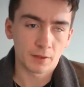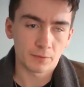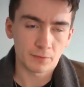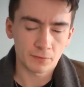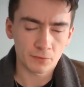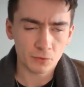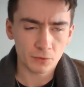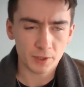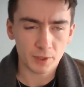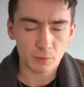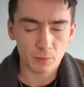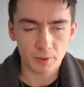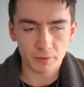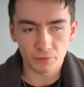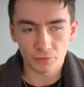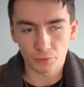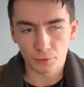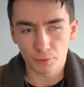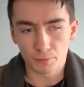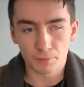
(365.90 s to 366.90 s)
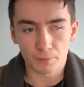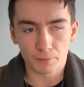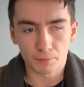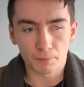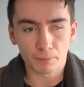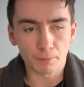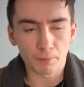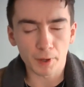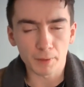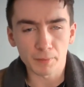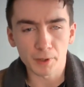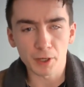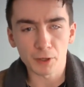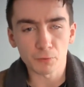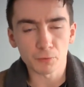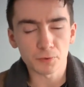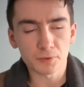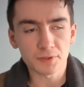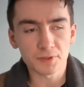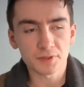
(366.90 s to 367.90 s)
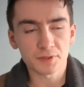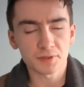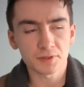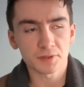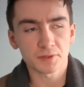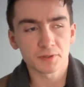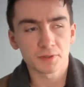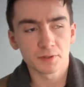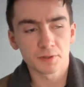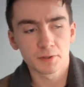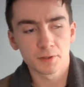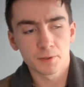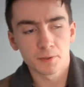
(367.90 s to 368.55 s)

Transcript: The thought that went through my mind was,